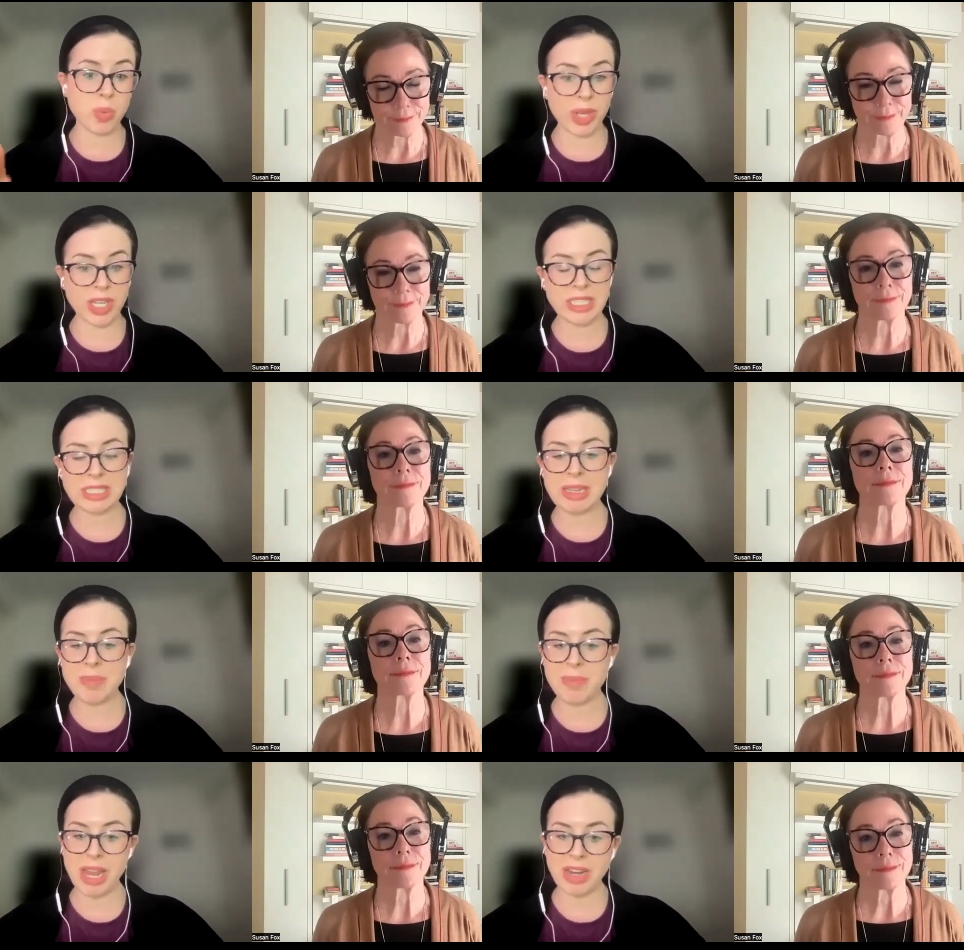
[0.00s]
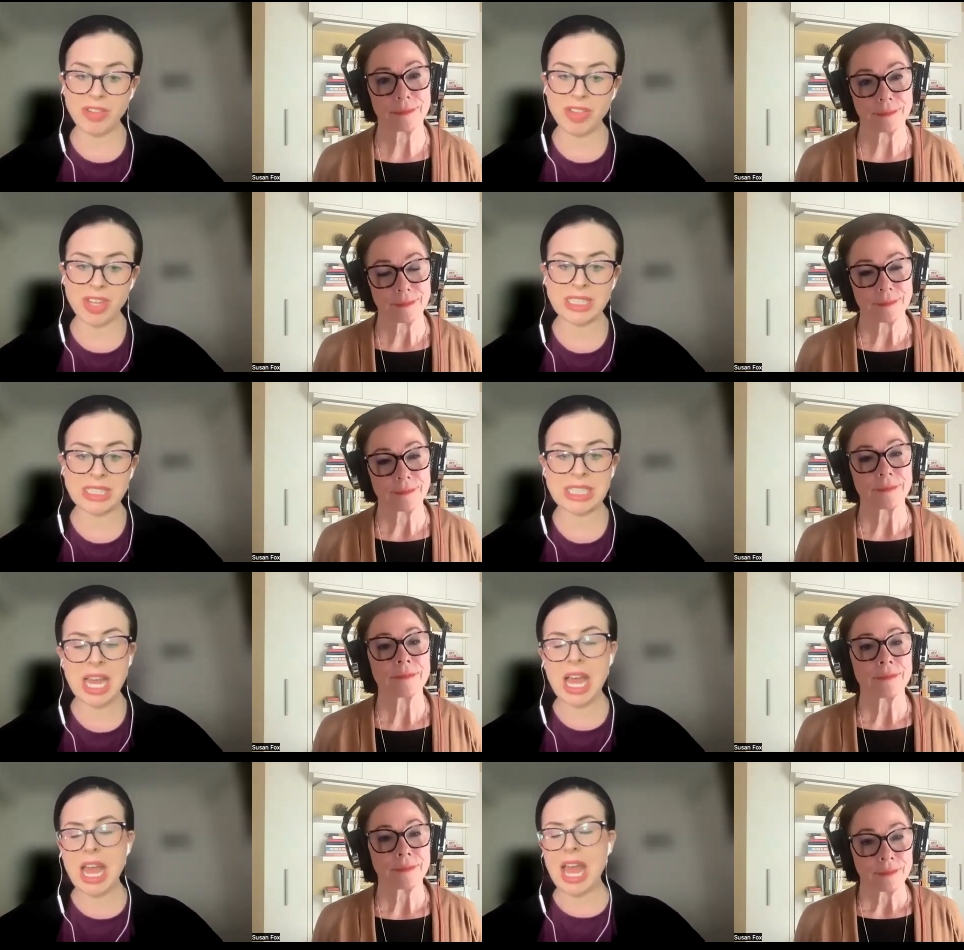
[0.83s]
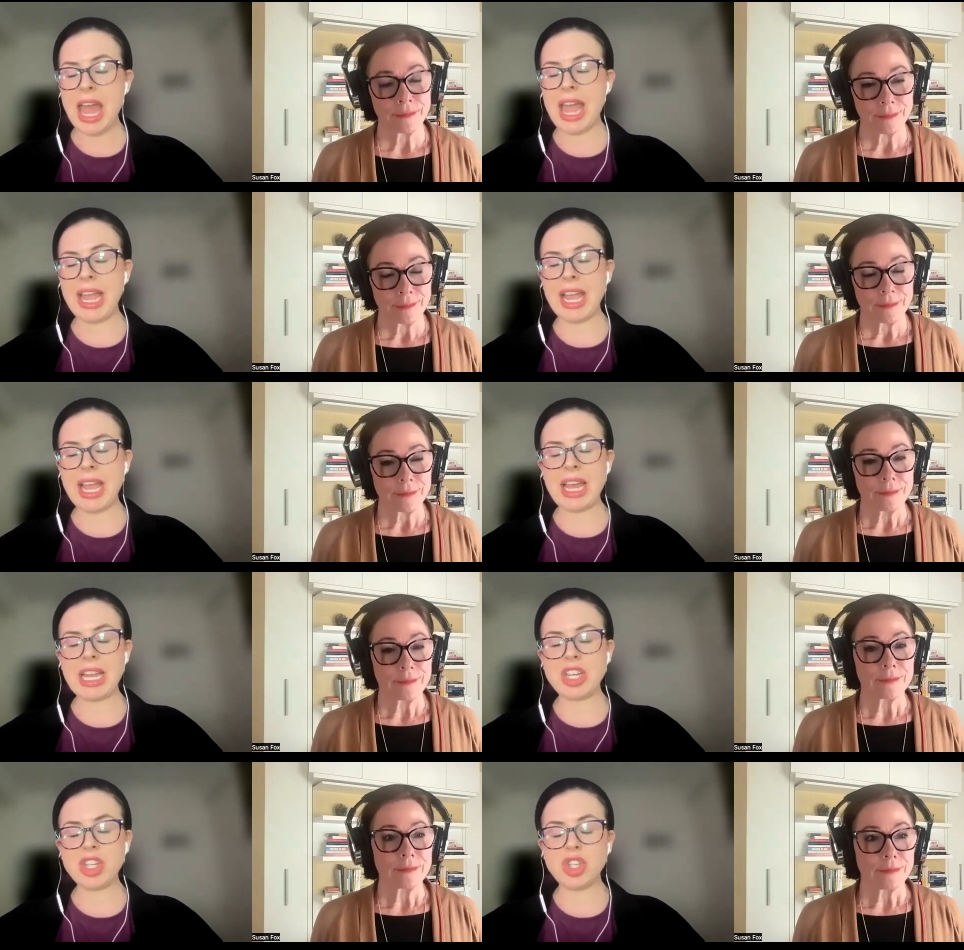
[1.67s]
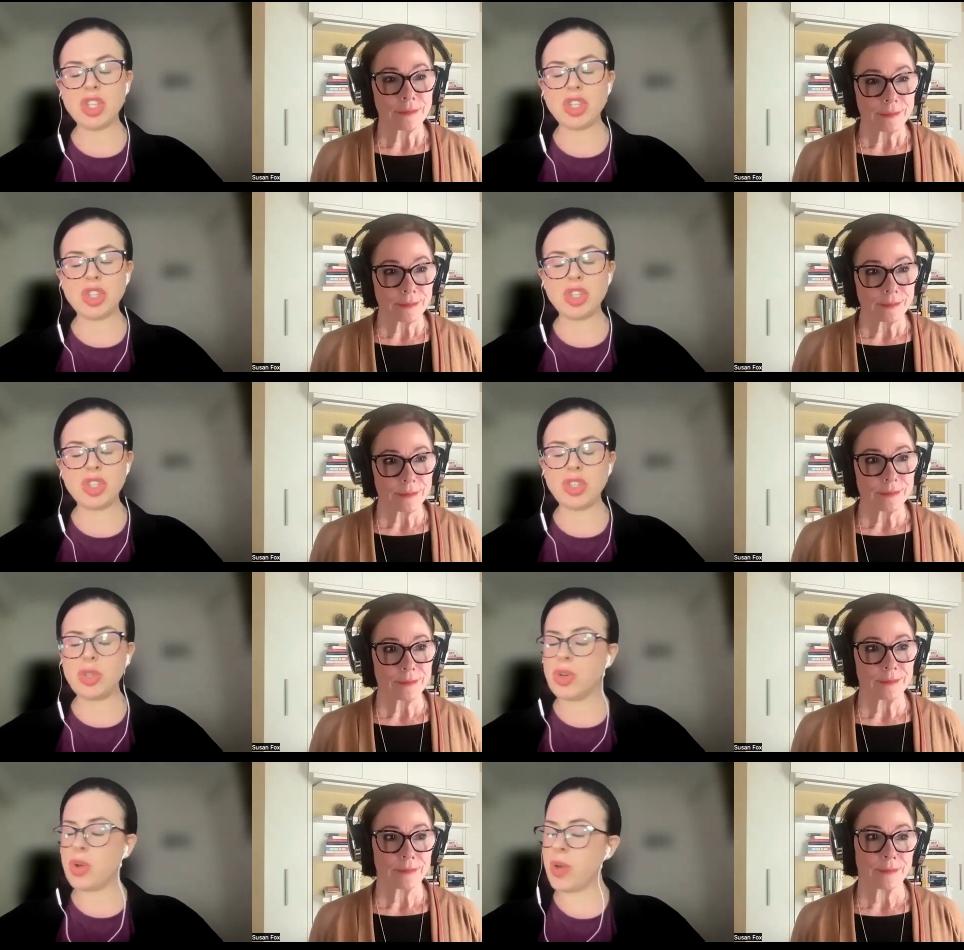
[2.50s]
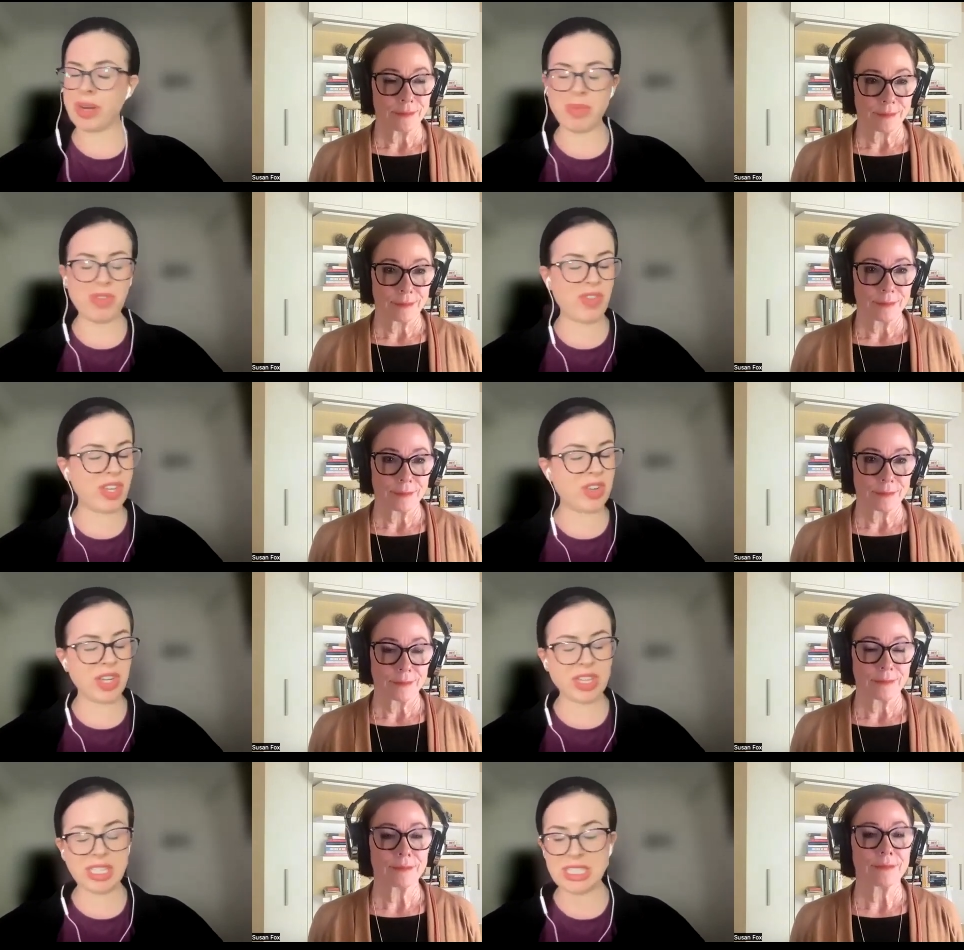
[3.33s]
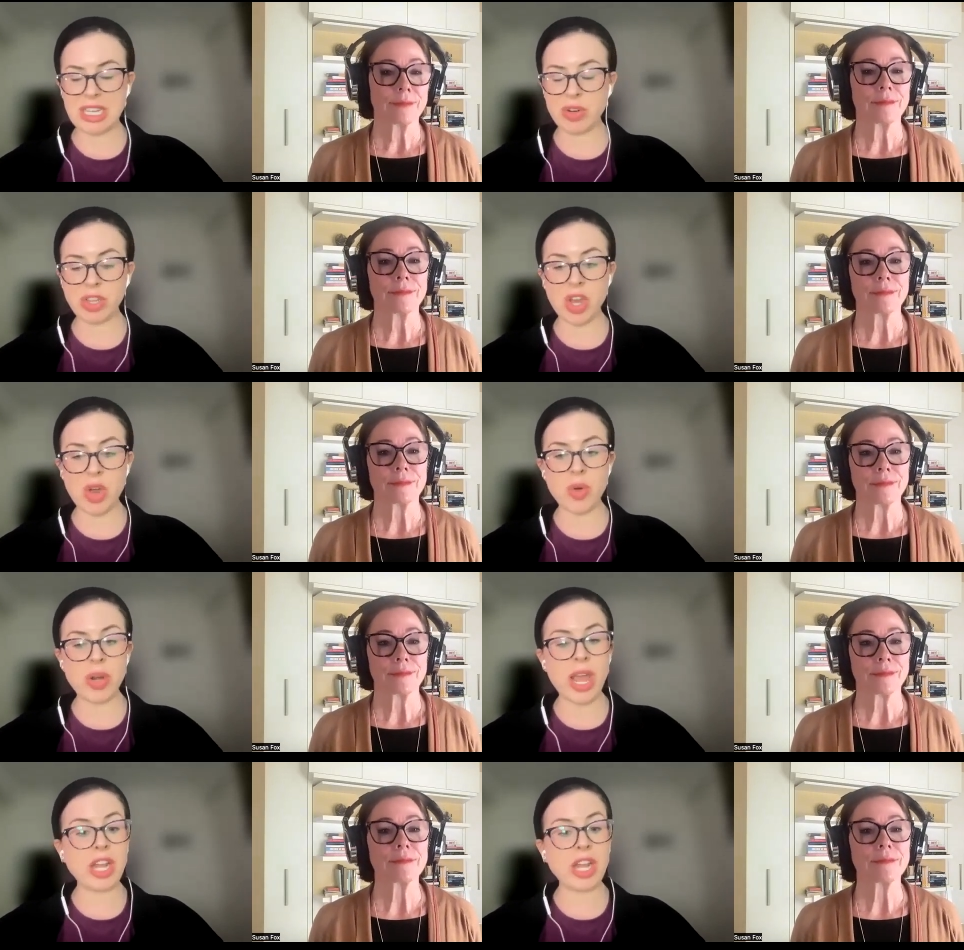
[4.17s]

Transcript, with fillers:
Speaker 1: risks and benefits, and you don't want to be figuring this out alone.